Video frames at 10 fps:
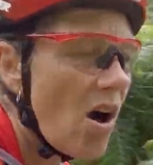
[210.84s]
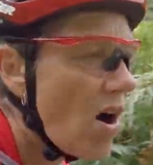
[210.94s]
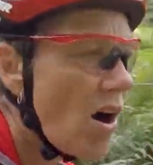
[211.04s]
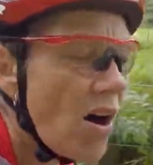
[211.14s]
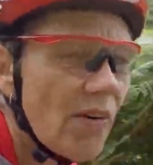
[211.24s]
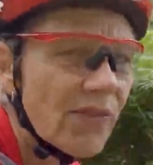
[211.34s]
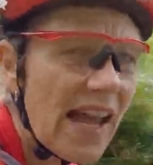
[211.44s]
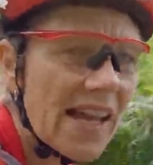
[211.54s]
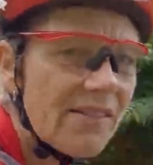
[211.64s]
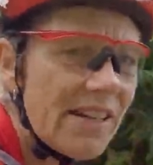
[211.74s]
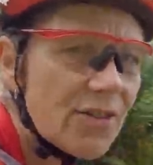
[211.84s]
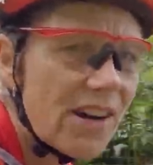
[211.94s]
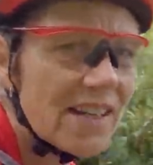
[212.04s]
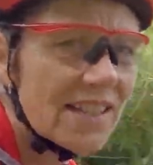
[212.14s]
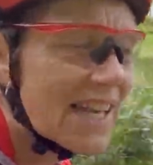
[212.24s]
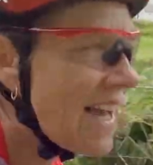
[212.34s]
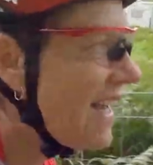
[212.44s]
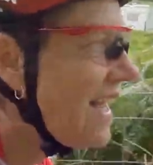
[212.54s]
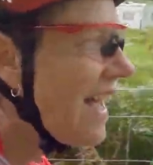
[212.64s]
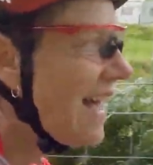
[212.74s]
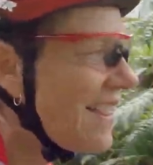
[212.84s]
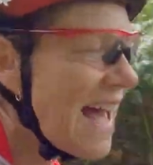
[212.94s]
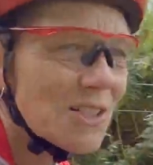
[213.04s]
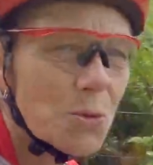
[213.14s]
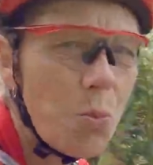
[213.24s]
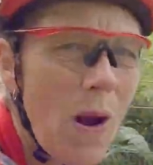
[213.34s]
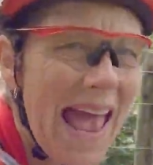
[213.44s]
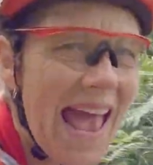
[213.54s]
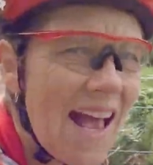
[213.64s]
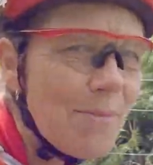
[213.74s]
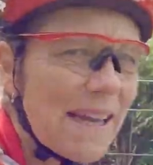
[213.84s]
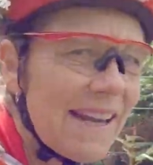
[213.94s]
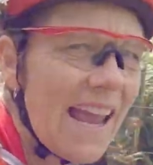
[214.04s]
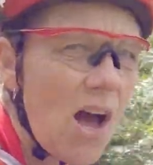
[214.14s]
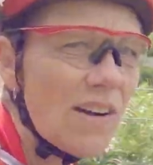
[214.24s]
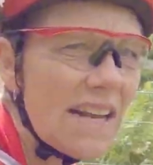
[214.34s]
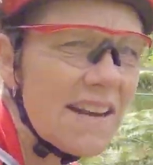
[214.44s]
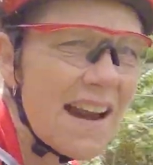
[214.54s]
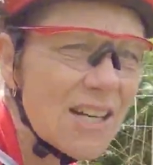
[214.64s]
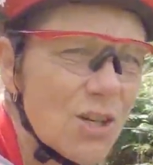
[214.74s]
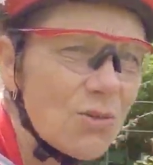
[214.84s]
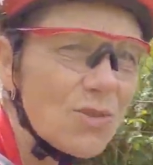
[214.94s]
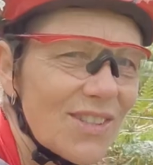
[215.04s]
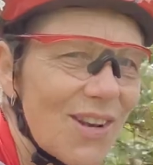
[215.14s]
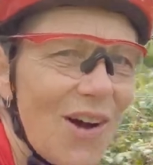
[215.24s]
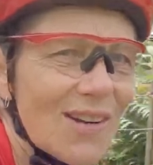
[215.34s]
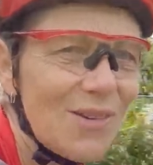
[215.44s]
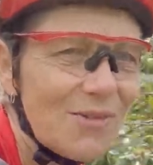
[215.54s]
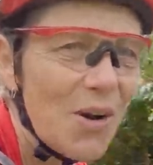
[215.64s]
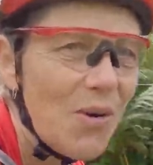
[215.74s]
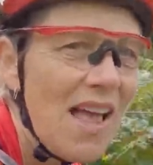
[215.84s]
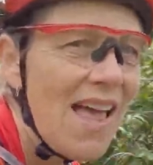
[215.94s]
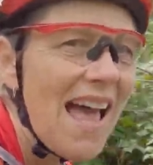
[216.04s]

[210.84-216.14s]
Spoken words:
of Cadair Idris. And that's where I'm going to get on a national cycle route